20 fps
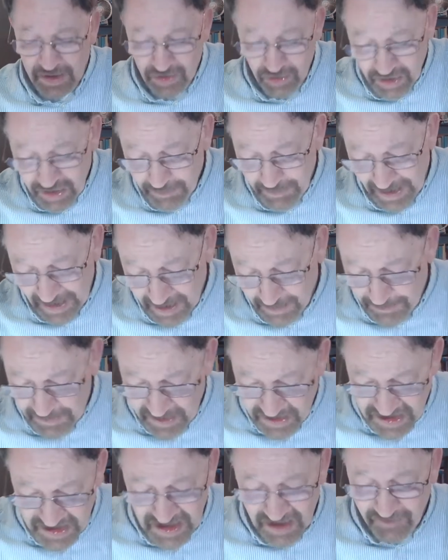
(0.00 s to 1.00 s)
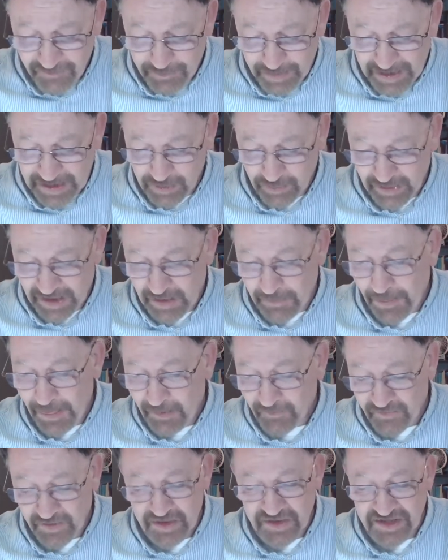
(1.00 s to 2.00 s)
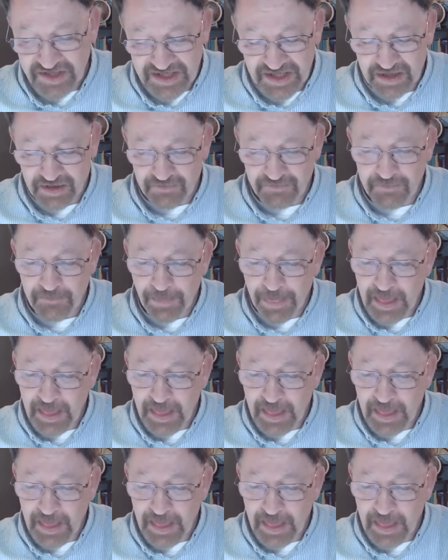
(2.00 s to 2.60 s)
you can make up yourself, by the way, for yourself,